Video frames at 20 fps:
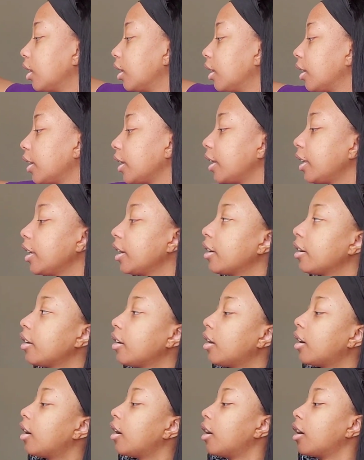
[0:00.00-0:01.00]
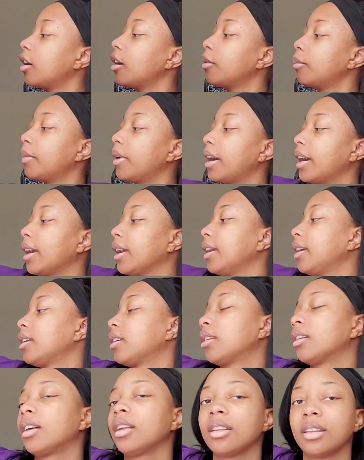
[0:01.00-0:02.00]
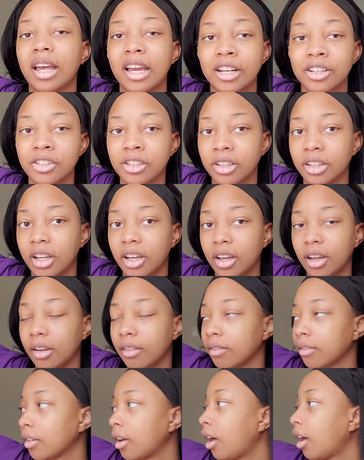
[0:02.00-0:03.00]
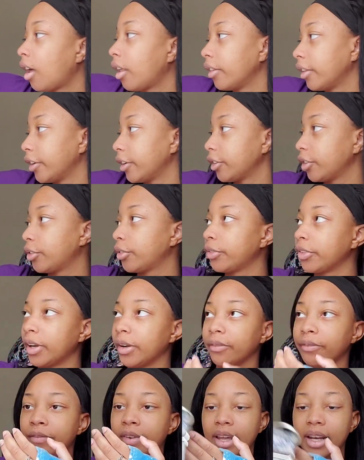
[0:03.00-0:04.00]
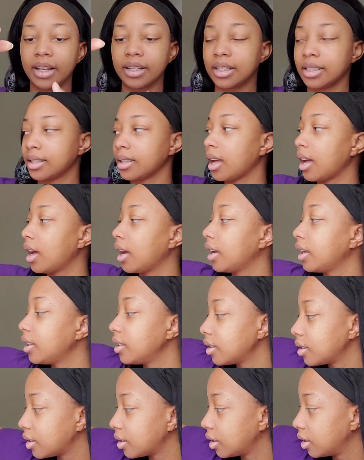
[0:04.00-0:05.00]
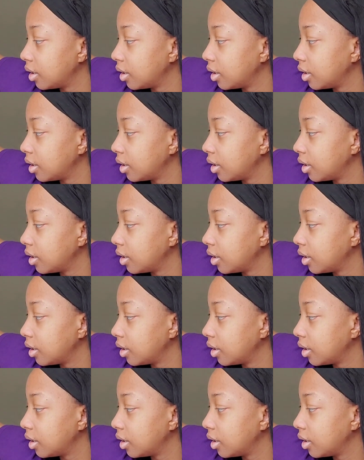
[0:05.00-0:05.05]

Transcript: Here are my collection of collars from Feta Designs